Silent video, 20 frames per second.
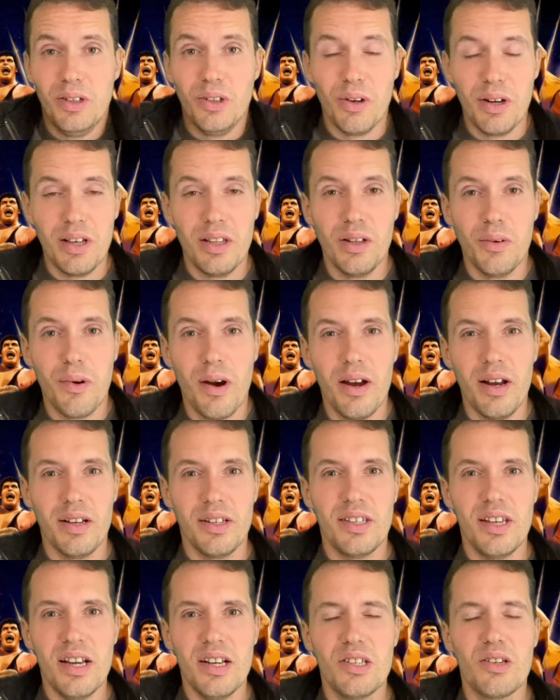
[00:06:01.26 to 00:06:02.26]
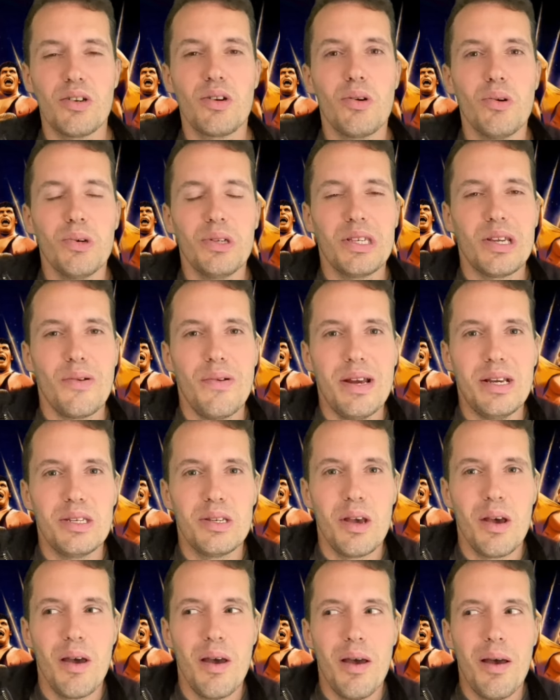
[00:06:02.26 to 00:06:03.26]
joining the Wyatt Sicks of course there is.
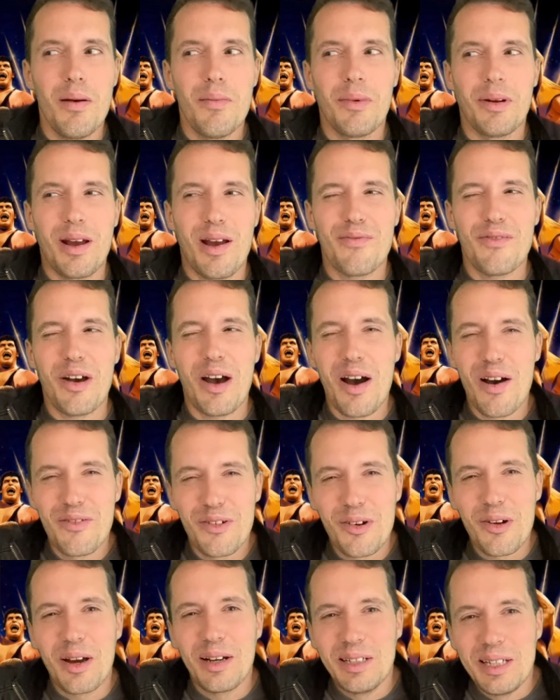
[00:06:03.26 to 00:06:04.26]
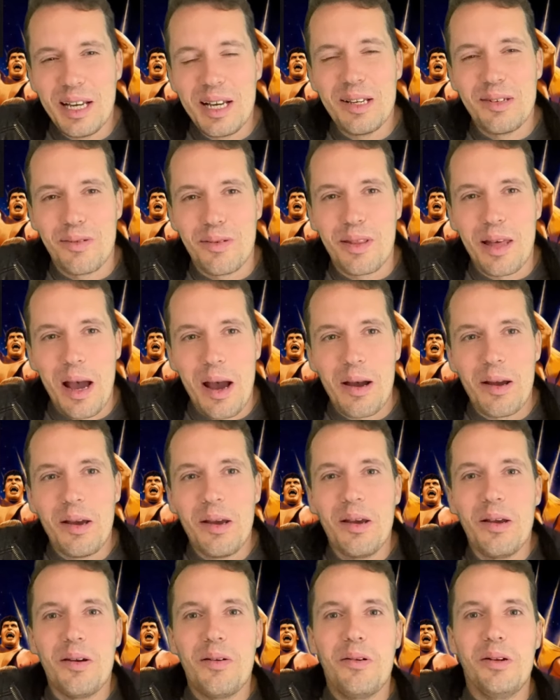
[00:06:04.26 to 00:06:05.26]
I have other ideas with that,
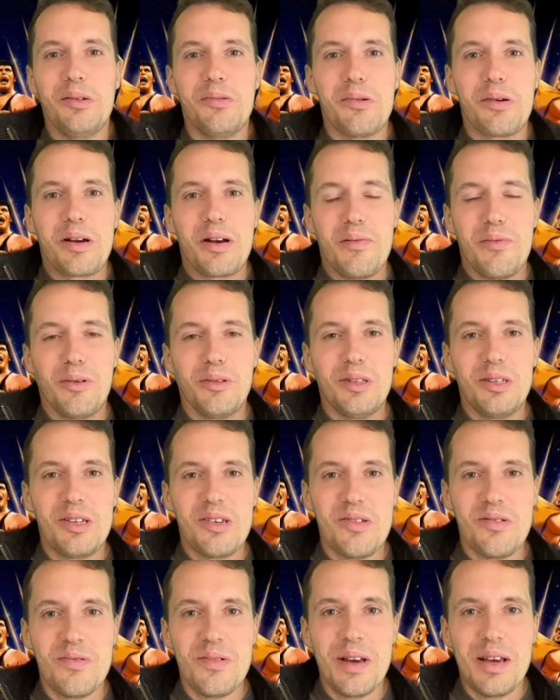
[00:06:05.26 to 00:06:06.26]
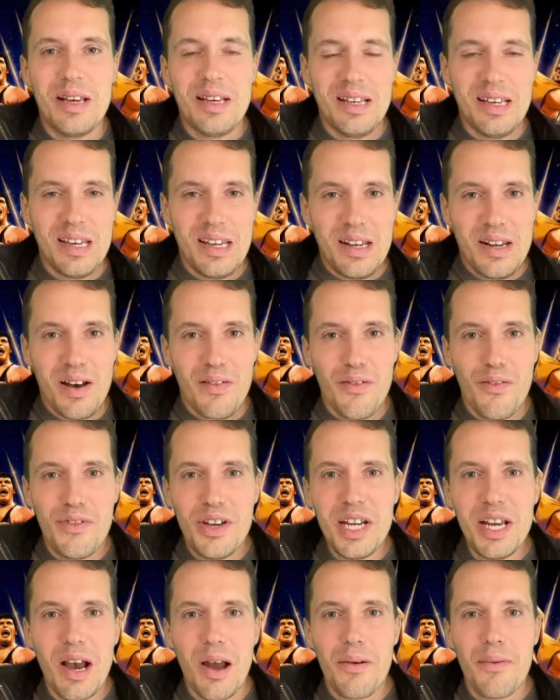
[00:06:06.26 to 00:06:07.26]
which we'll come on to in another
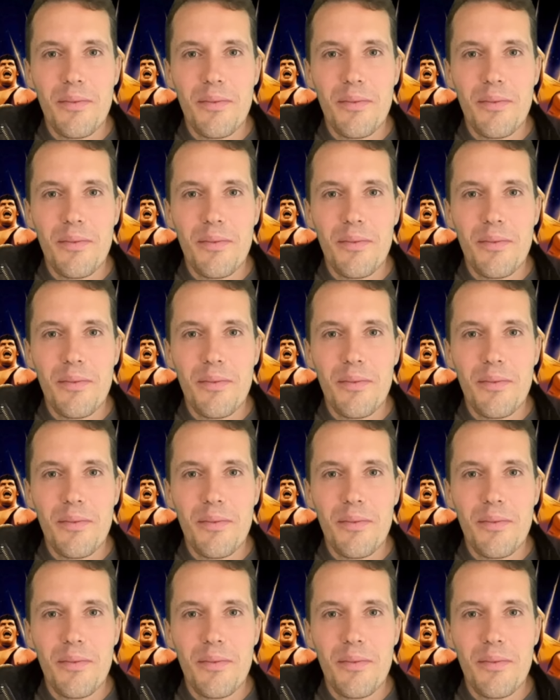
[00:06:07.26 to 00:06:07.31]
video.